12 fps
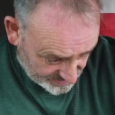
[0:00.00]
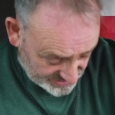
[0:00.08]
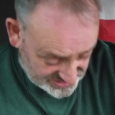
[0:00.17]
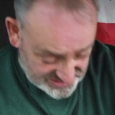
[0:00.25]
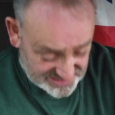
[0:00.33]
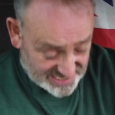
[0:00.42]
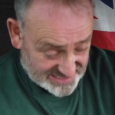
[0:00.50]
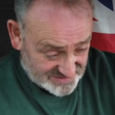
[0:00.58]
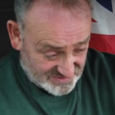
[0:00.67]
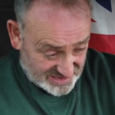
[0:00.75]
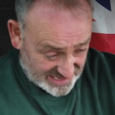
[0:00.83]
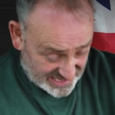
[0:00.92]
which it
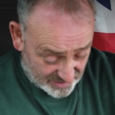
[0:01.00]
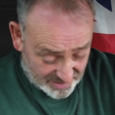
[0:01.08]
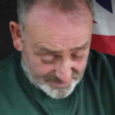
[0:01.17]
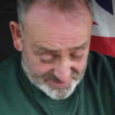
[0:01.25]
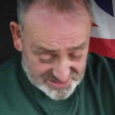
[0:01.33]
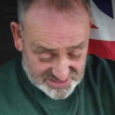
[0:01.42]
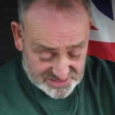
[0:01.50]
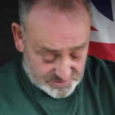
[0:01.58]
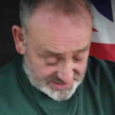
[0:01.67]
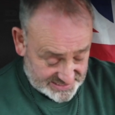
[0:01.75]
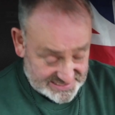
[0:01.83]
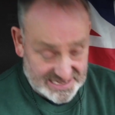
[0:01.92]
doesn't really go up. It's
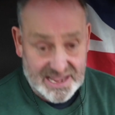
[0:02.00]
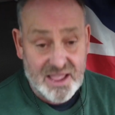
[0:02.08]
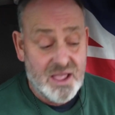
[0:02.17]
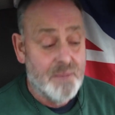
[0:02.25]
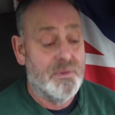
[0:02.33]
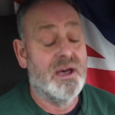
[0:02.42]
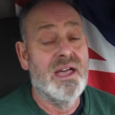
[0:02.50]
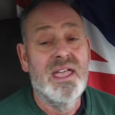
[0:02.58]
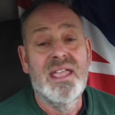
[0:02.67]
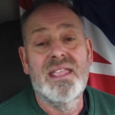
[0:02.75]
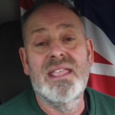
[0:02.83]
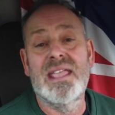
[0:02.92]
just when you set it. But
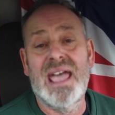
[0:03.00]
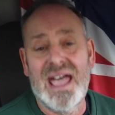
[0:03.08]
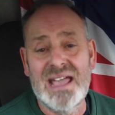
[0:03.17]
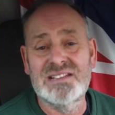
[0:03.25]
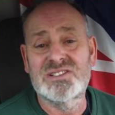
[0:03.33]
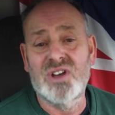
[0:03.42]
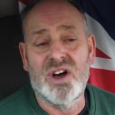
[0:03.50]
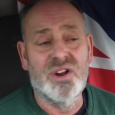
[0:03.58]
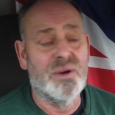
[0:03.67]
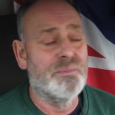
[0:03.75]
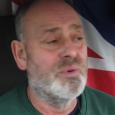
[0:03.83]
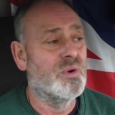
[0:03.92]
it has got
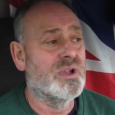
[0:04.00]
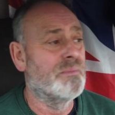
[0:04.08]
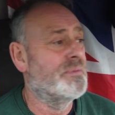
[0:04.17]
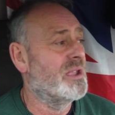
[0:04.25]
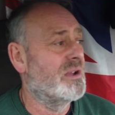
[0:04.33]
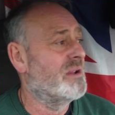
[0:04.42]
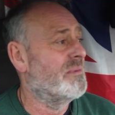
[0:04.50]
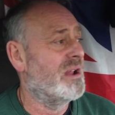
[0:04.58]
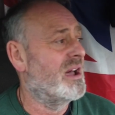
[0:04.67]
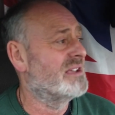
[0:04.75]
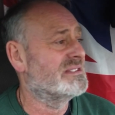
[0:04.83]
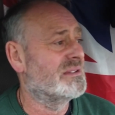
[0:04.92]
an onboard computer. But
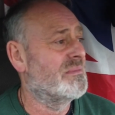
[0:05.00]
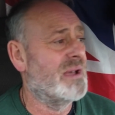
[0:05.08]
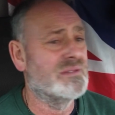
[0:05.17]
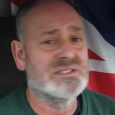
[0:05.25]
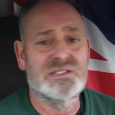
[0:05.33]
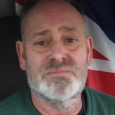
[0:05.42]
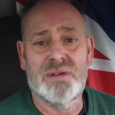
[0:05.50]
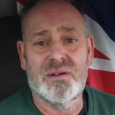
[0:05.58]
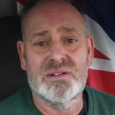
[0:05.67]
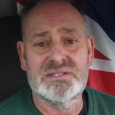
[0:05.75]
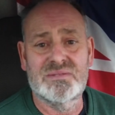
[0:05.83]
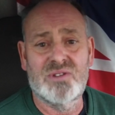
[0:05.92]
I say with most of these
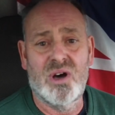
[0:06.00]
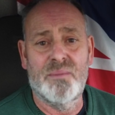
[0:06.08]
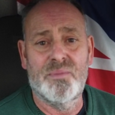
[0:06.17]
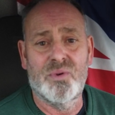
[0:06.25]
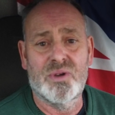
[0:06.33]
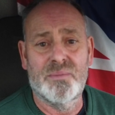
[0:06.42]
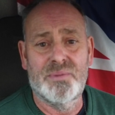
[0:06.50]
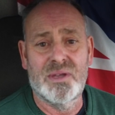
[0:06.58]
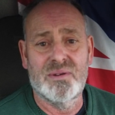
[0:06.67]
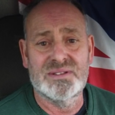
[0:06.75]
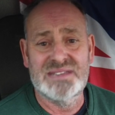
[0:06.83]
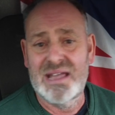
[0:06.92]
motors, they've got onboard
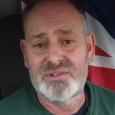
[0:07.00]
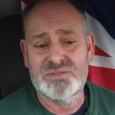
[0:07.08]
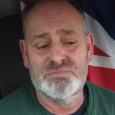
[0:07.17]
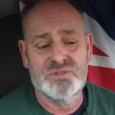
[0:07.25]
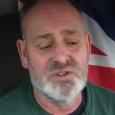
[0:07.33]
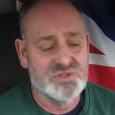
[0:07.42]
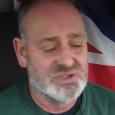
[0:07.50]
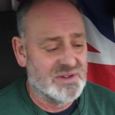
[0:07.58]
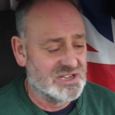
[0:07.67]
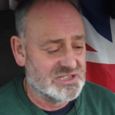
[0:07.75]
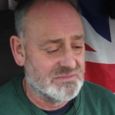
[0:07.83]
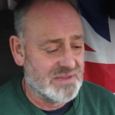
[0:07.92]
computers. How much use
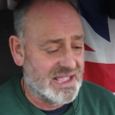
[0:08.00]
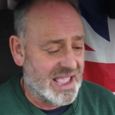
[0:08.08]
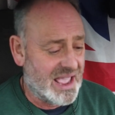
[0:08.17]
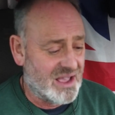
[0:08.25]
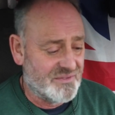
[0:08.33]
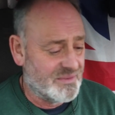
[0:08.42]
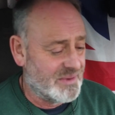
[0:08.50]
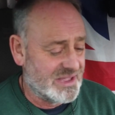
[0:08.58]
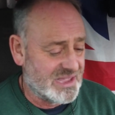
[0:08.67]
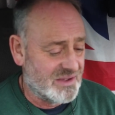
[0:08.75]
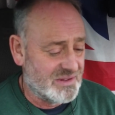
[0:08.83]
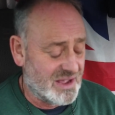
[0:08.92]
you actually make out of them, I
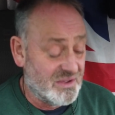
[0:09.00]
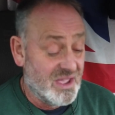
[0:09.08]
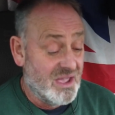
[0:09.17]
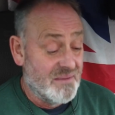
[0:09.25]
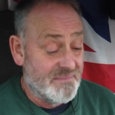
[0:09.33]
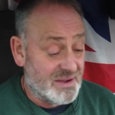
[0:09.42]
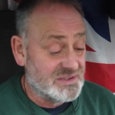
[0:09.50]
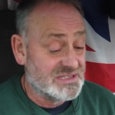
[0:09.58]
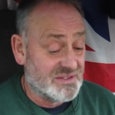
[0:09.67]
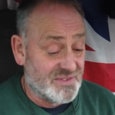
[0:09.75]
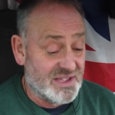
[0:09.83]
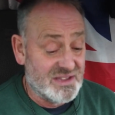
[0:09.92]
don't know.
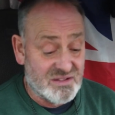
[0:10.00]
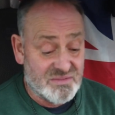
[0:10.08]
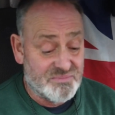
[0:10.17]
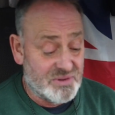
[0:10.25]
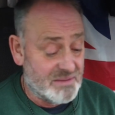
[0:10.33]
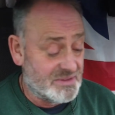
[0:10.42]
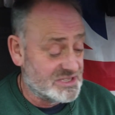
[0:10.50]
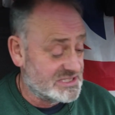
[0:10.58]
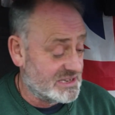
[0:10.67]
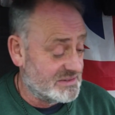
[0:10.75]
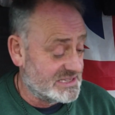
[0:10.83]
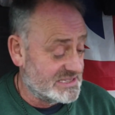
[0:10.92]
Most of it you can pretty much tell